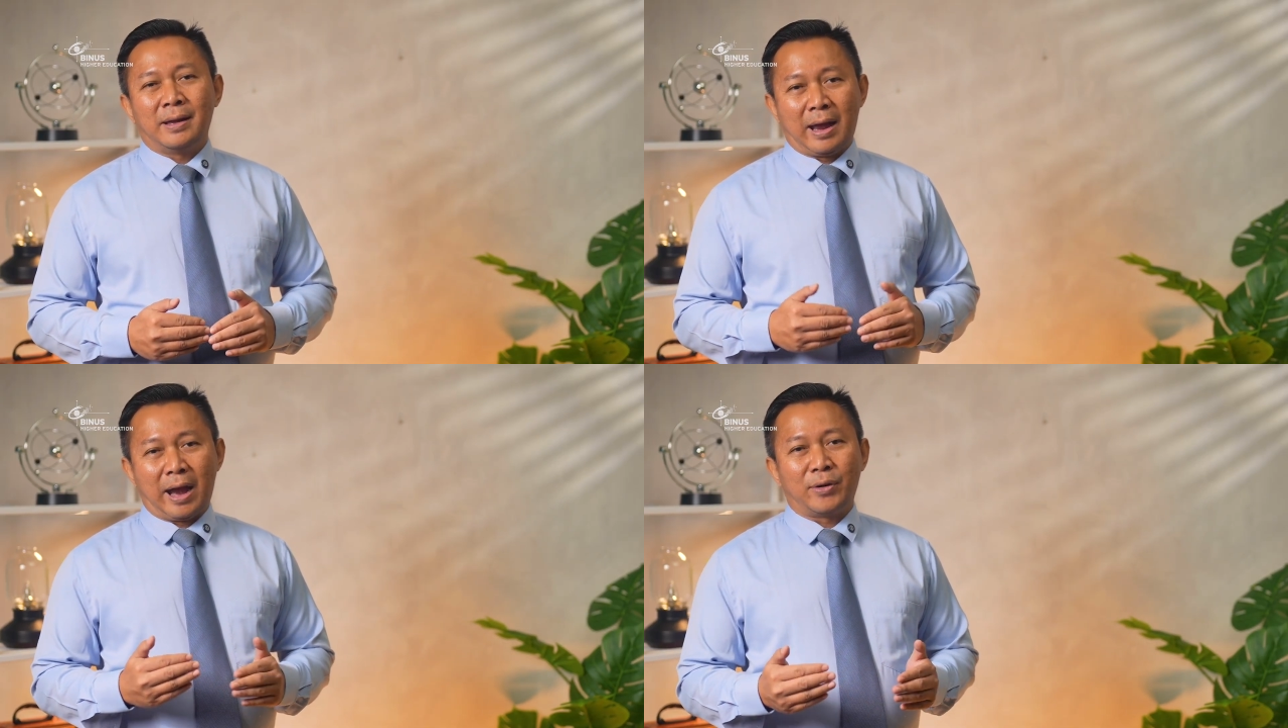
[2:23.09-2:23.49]

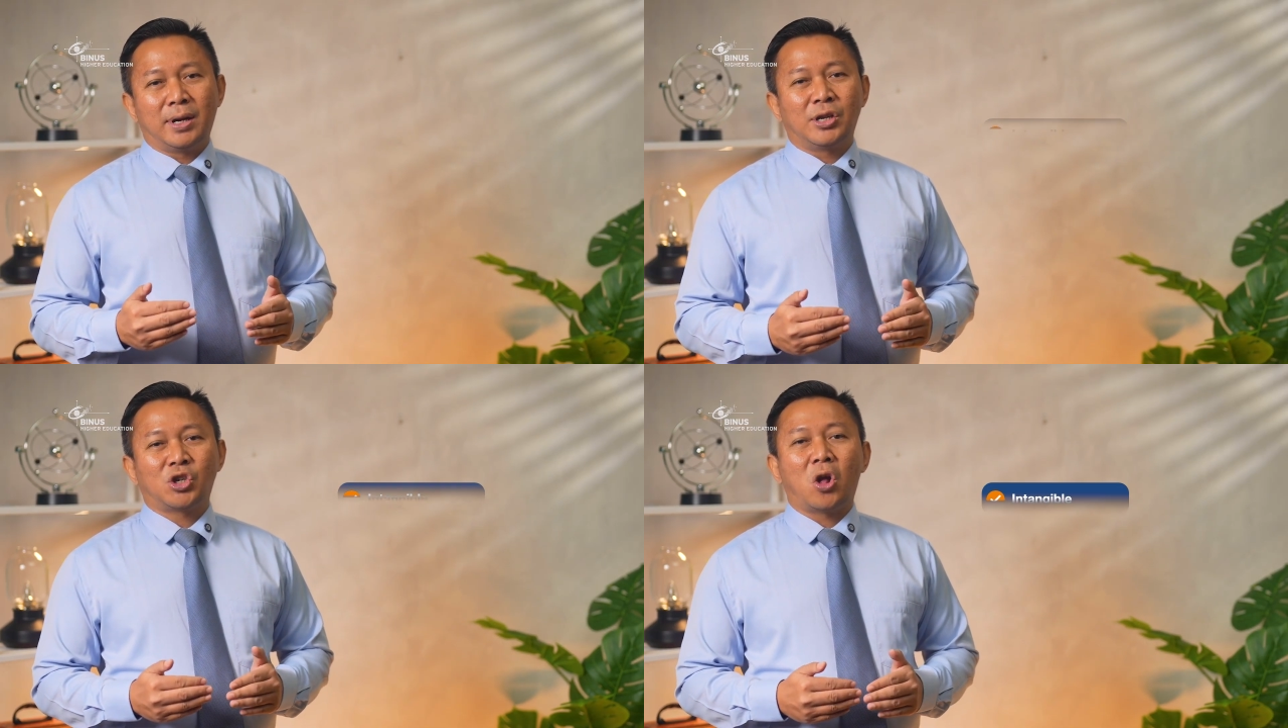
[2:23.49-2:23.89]

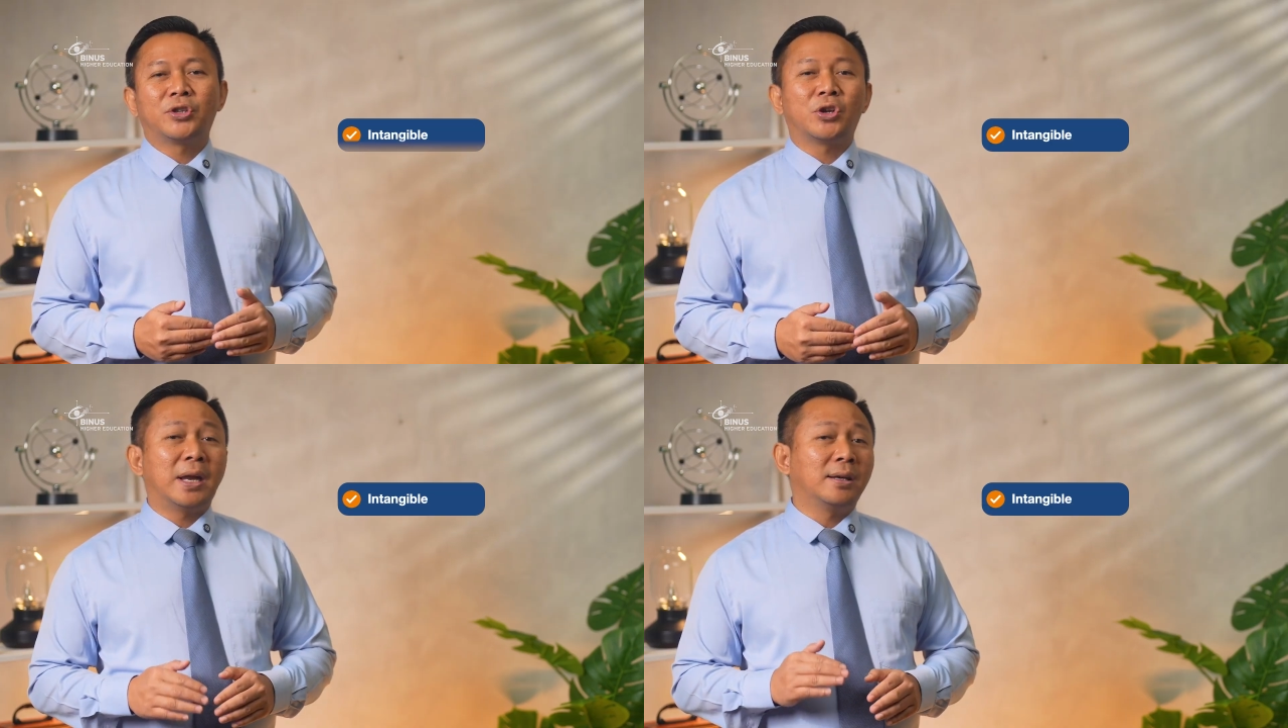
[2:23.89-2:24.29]
Heritage
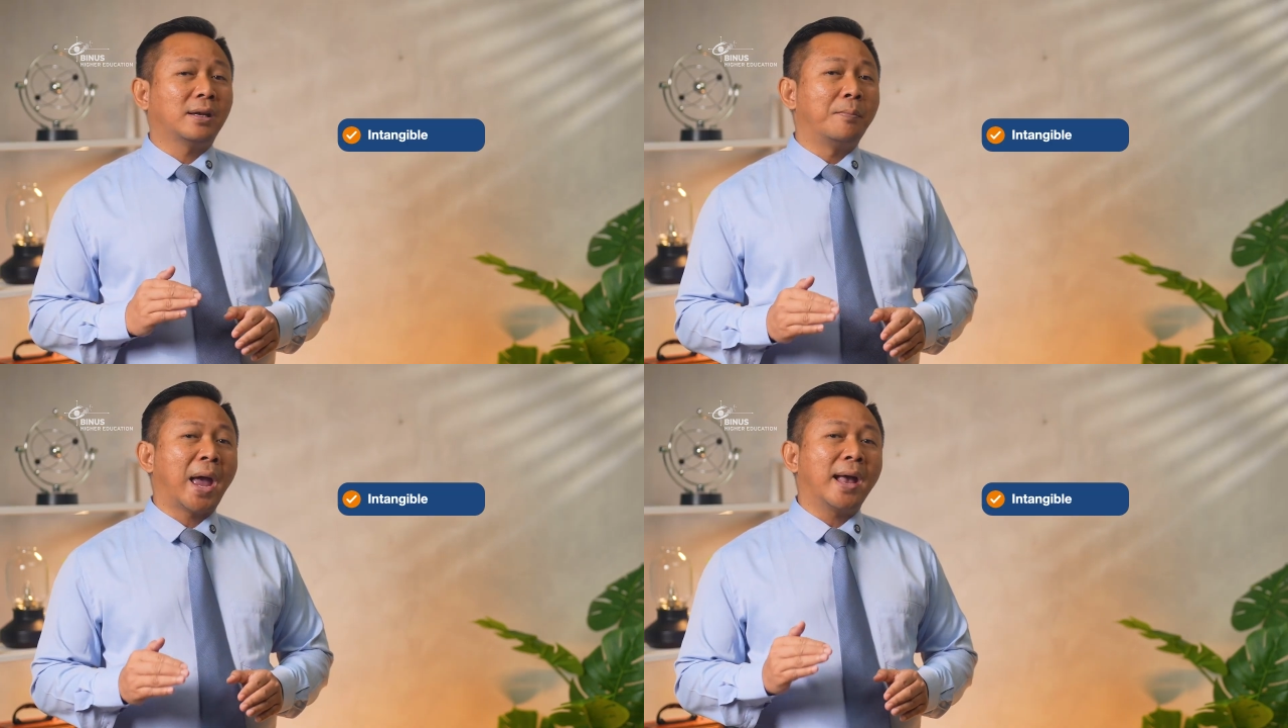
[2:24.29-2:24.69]
also
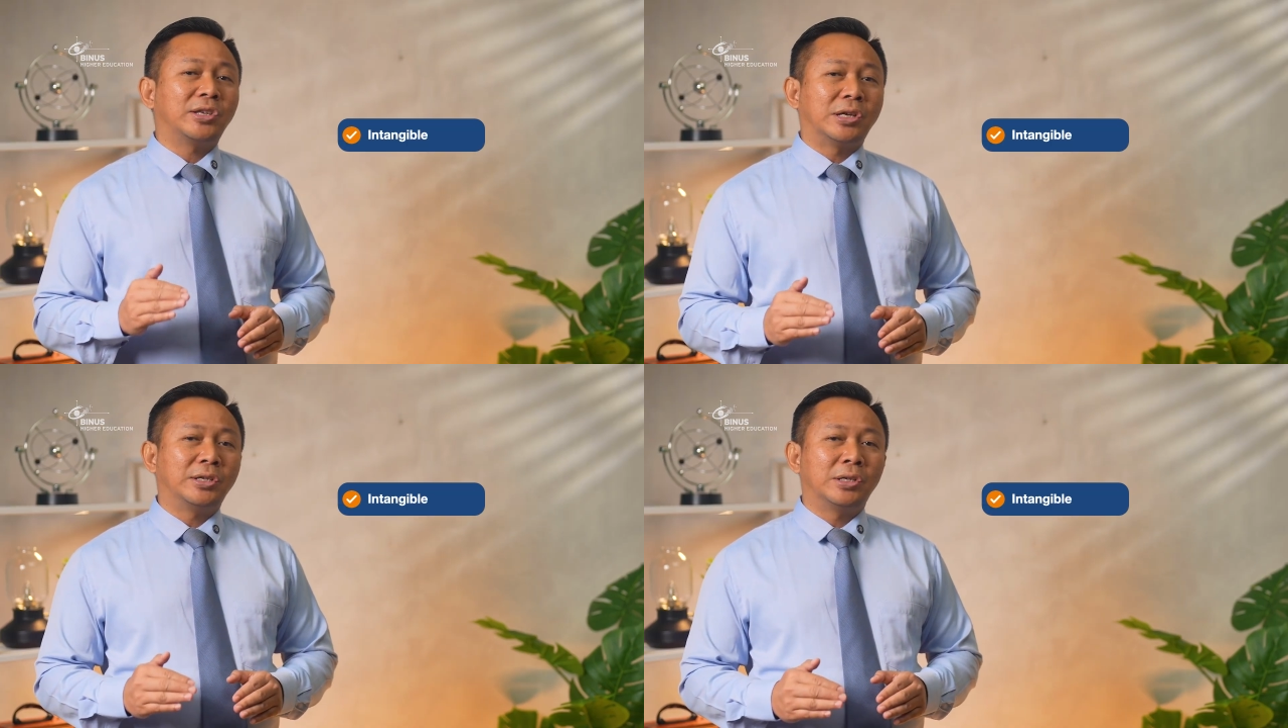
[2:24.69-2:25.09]

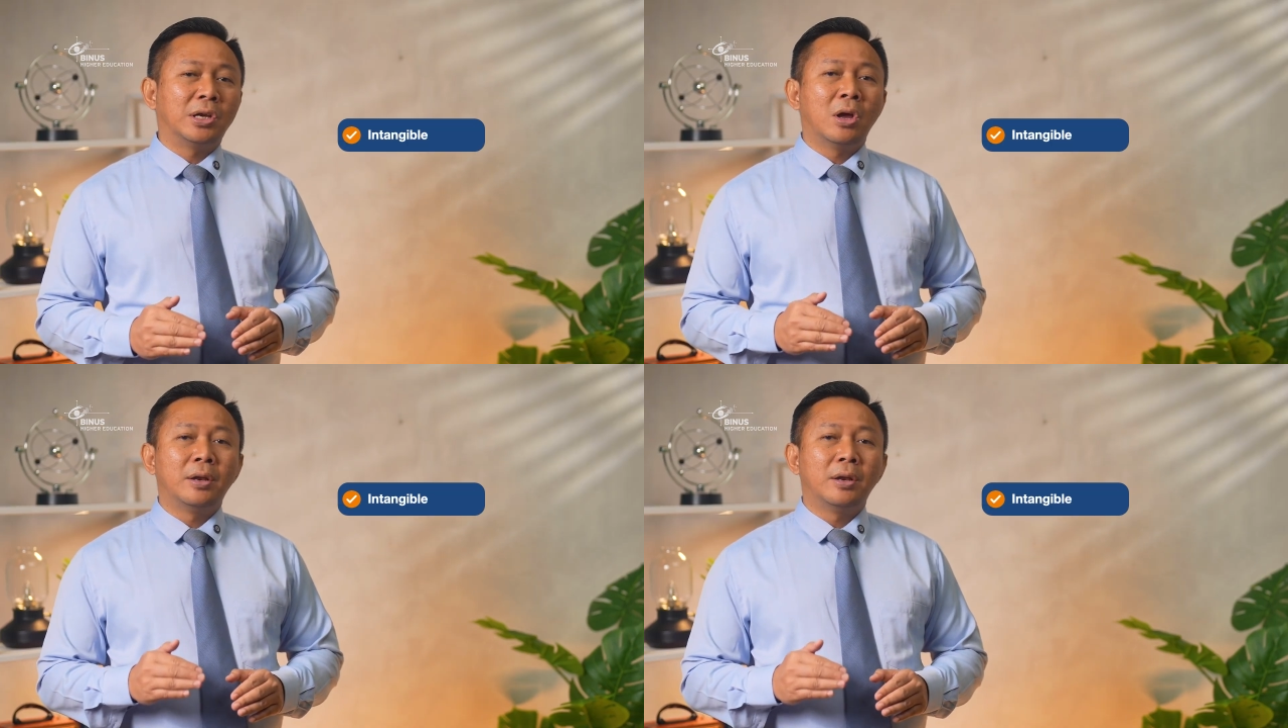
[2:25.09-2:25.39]
encompasses